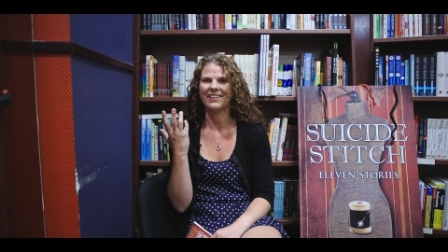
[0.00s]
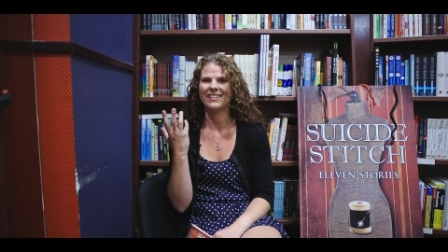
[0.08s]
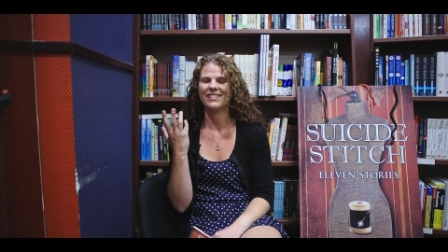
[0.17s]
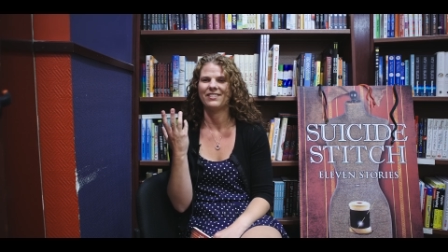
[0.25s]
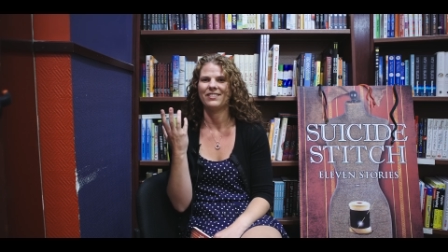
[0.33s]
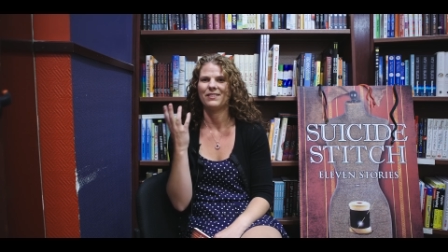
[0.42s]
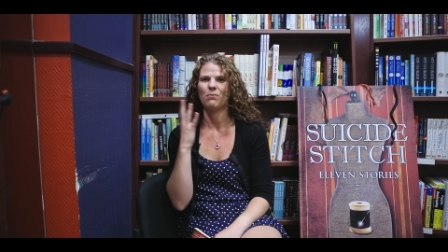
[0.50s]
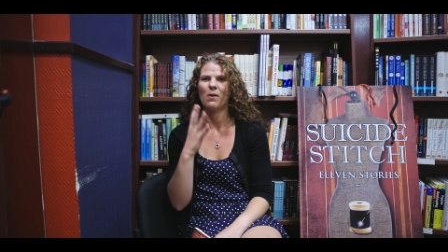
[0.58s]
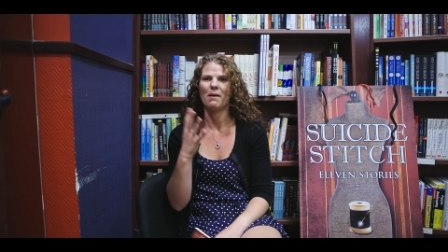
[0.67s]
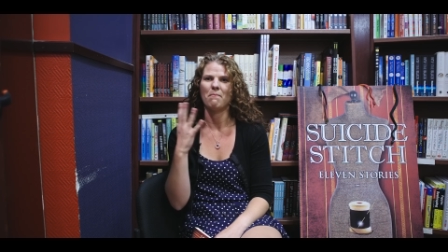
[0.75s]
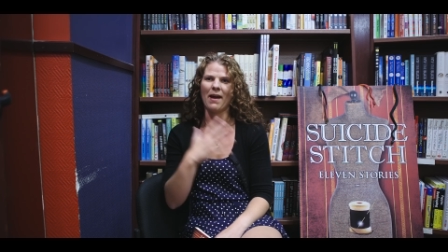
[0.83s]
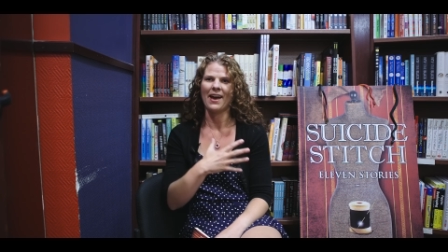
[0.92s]
It's just
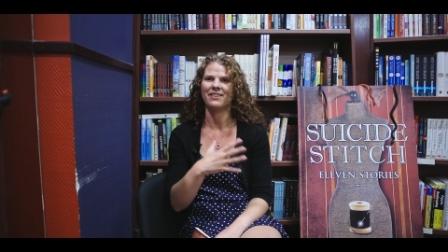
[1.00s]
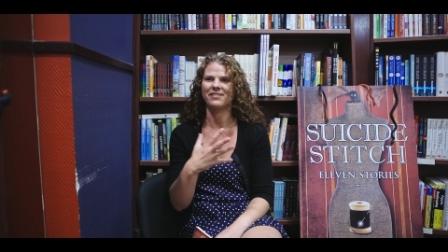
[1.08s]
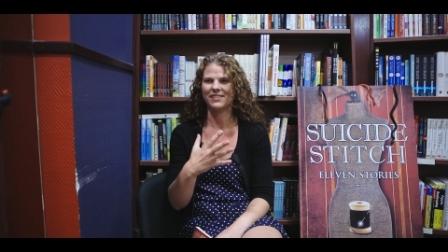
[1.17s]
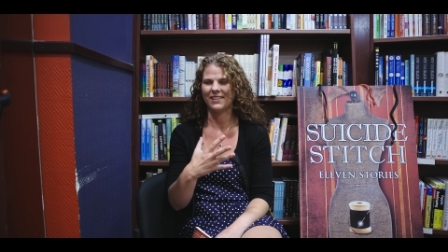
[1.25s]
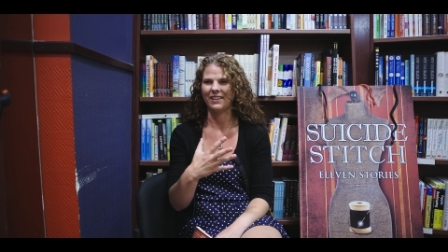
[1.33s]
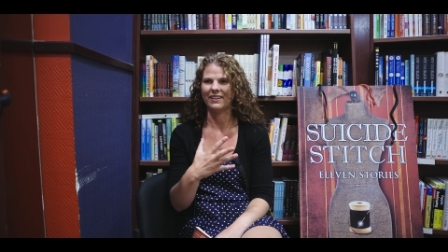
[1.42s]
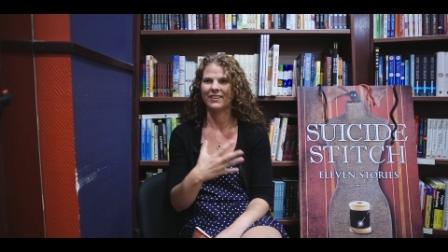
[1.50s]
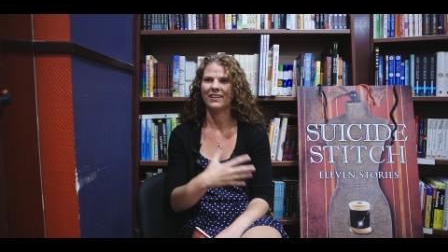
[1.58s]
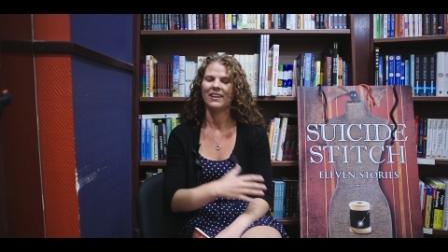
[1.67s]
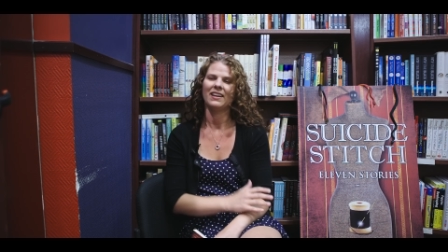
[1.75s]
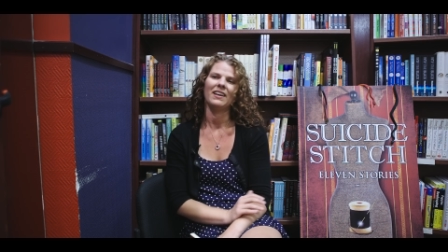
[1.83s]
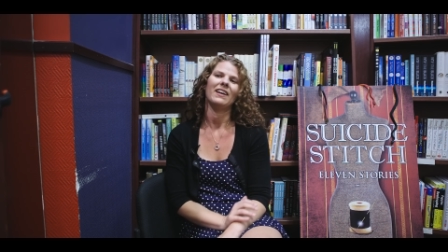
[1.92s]
what matters here,
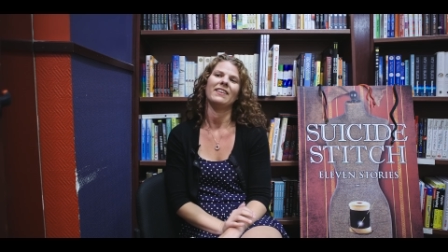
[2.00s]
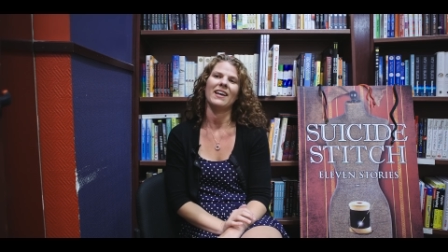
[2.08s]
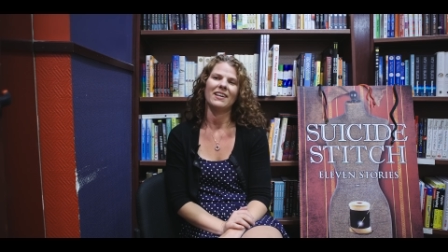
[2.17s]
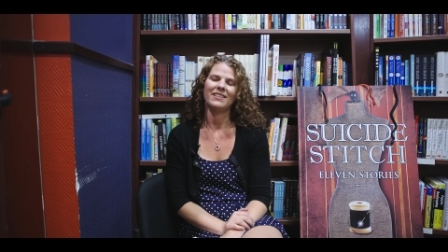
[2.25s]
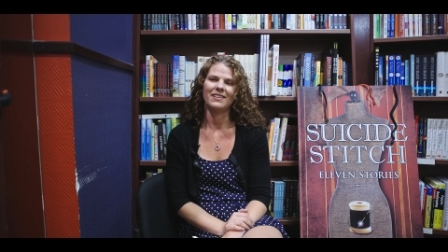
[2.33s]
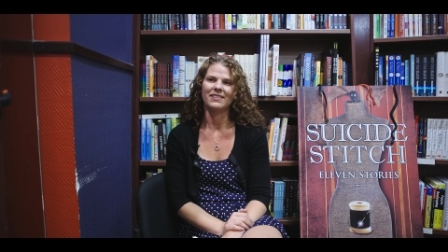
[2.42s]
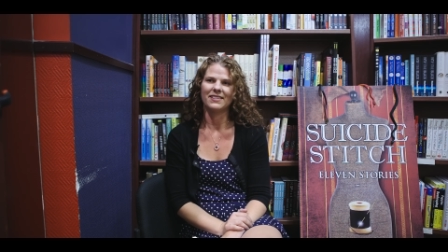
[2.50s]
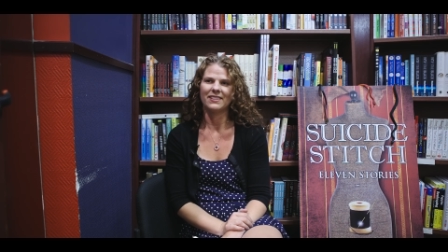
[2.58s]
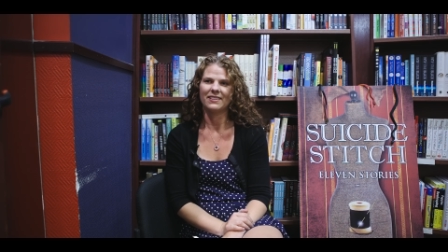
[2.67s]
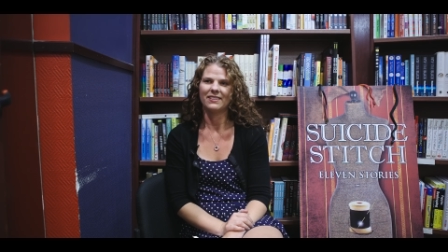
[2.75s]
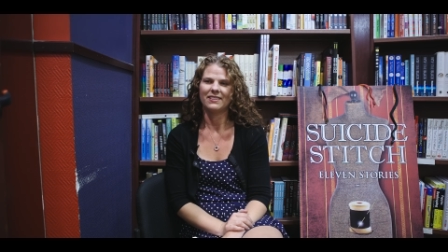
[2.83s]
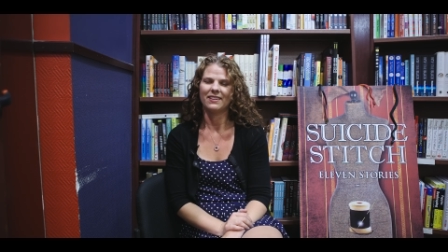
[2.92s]
and that tends
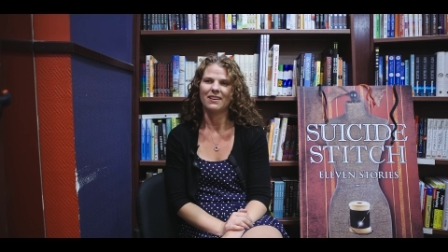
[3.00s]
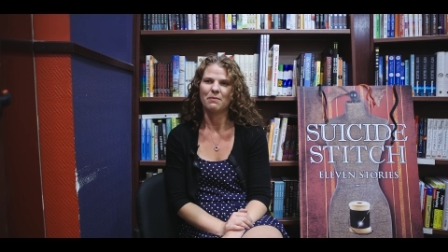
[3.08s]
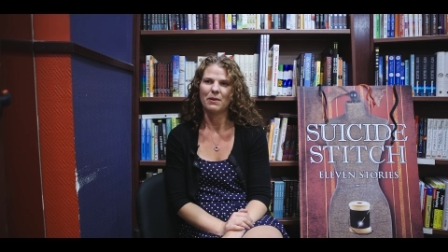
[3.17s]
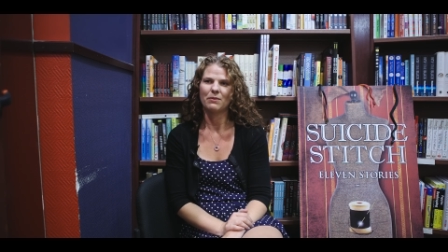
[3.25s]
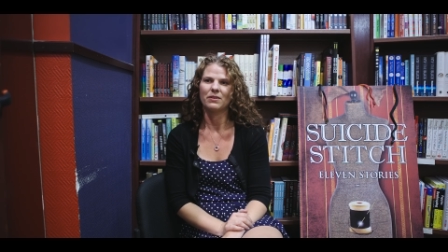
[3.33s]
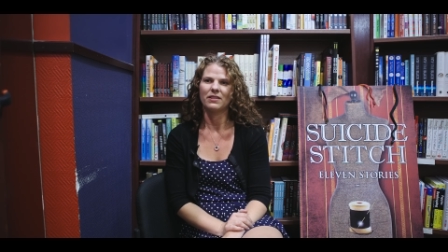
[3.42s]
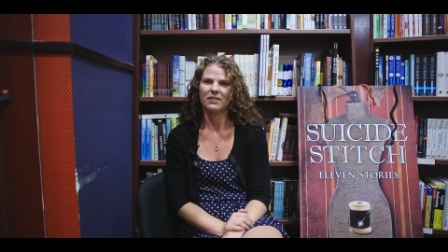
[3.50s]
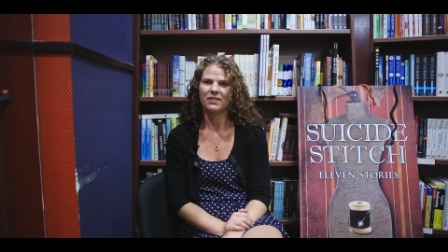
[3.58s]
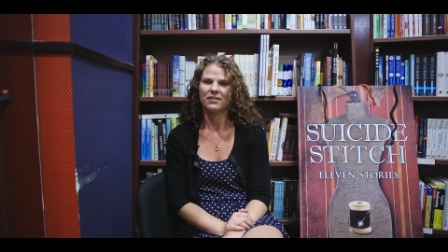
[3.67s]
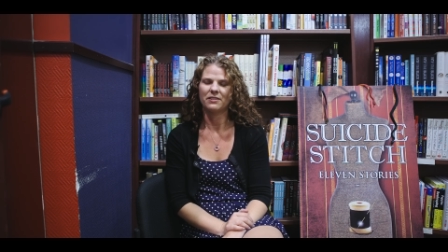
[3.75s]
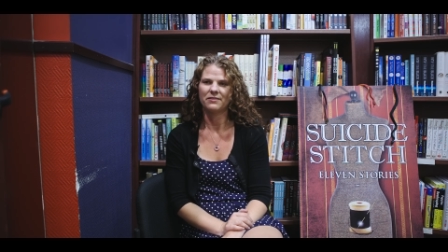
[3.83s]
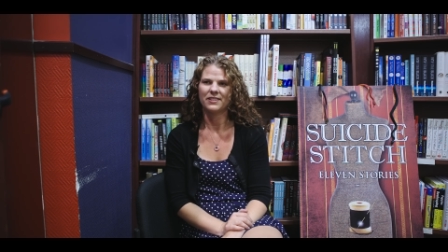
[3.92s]
to come out to the
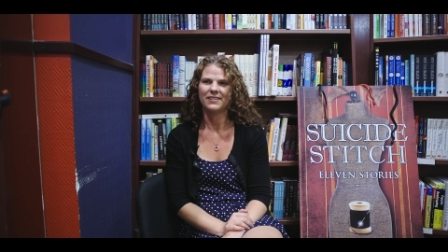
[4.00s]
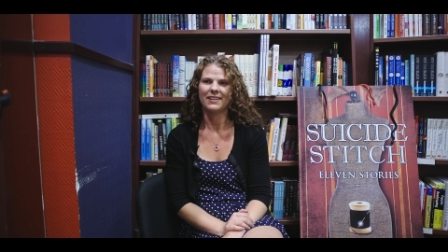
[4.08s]
surface.